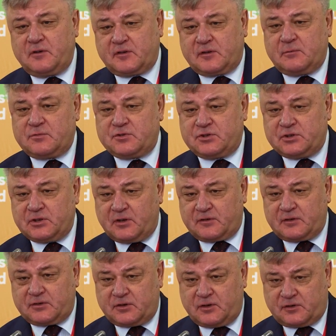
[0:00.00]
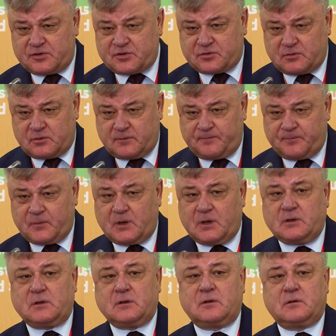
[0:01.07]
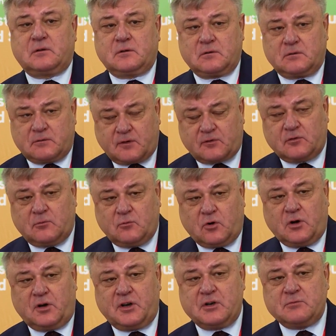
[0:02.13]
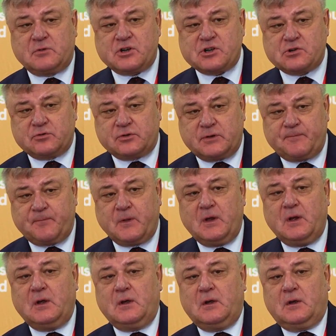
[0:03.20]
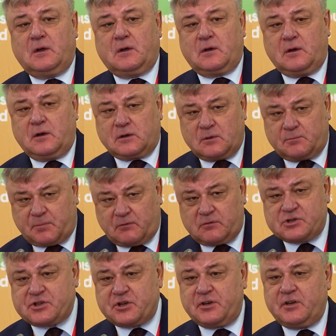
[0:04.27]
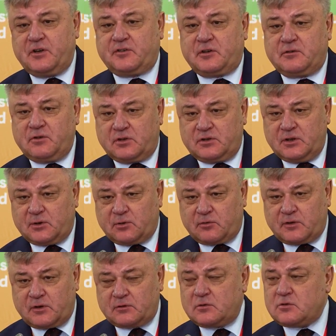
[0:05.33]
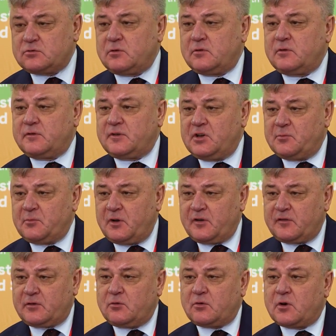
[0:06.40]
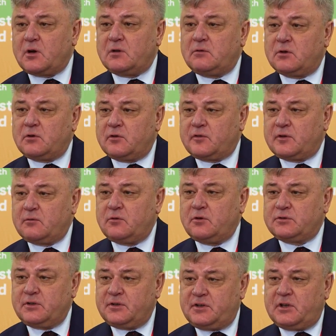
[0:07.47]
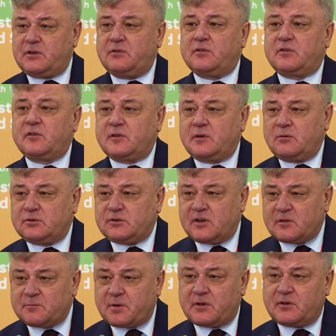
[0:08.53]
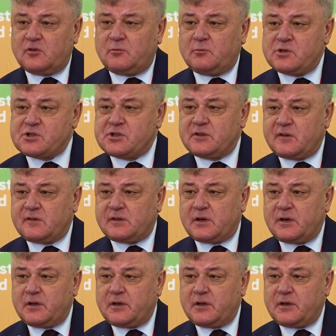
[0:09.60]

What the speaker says: And We have had already experiments with 14,000 tons trains, and we are also